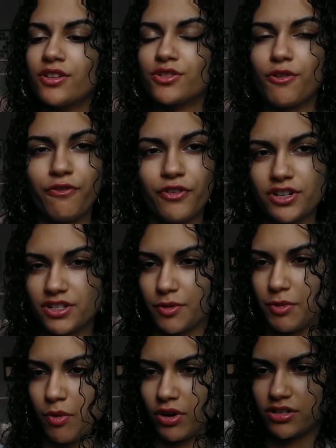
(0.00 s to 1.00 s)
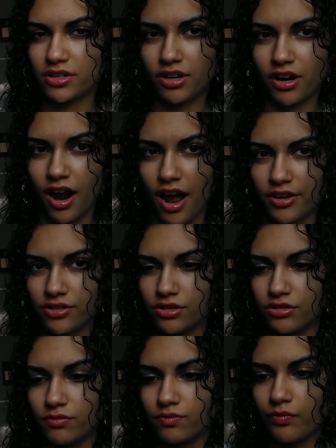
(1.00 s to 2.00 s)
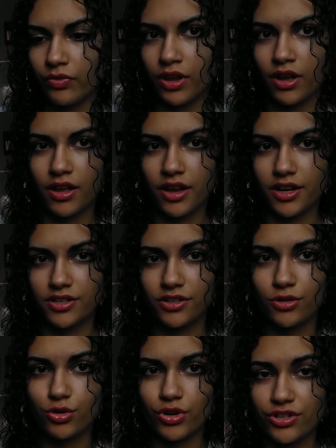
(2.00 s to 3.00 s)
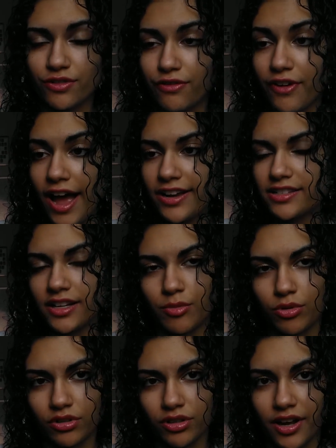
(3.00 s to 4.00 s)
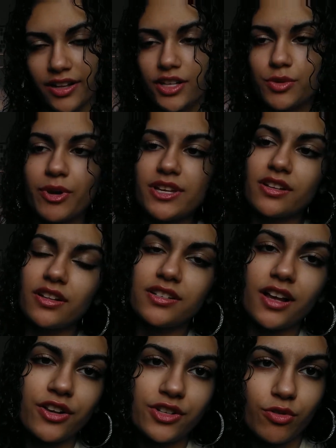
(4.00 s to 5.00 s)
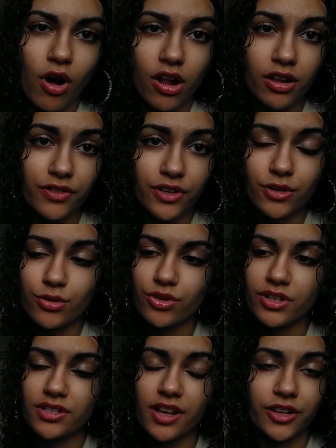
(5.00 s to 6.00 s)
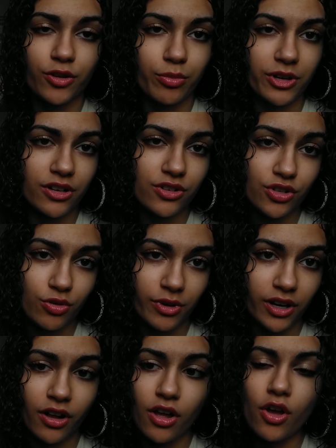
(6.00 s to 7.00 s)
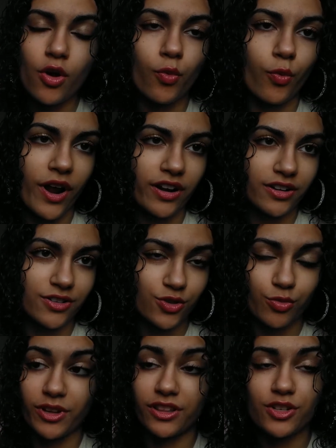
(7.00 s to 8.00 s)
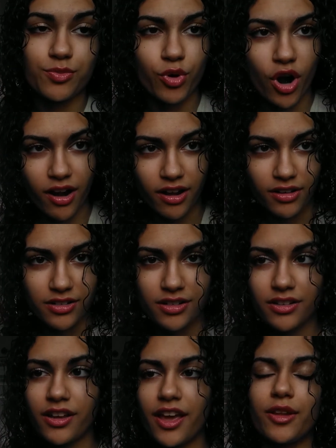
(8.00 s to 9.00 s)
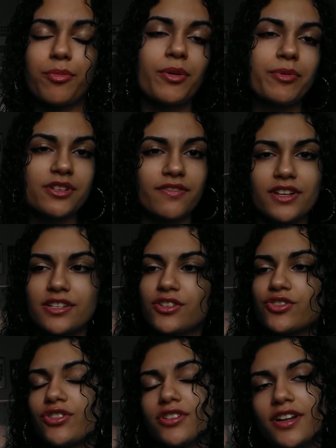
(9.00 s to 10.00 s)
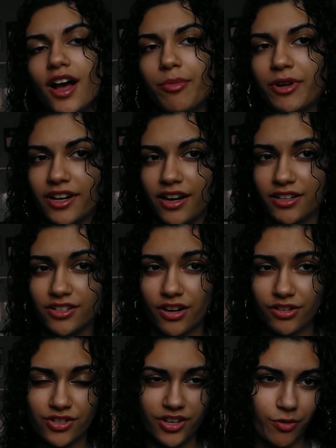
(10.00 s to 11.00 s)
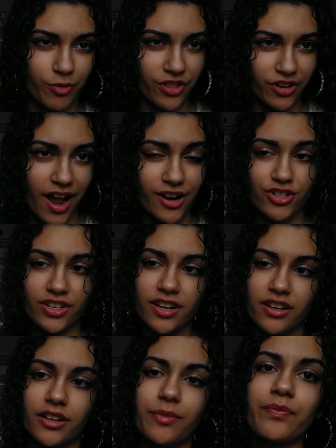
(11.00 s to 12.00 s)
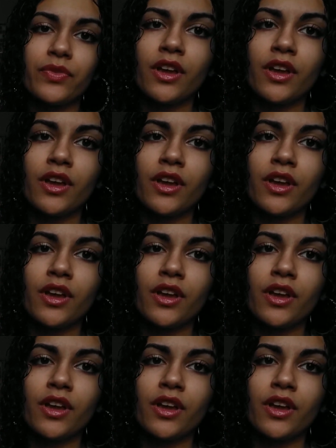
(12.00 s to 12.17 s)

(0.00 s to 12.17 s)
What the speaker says: So first thing we want to turn our eyes to is the nutrition facts table, and this basically tells you all of the nutrients that you'll be consuming when consuming this product. And the purpose of this is just to help Canadians understand what they're actually eating.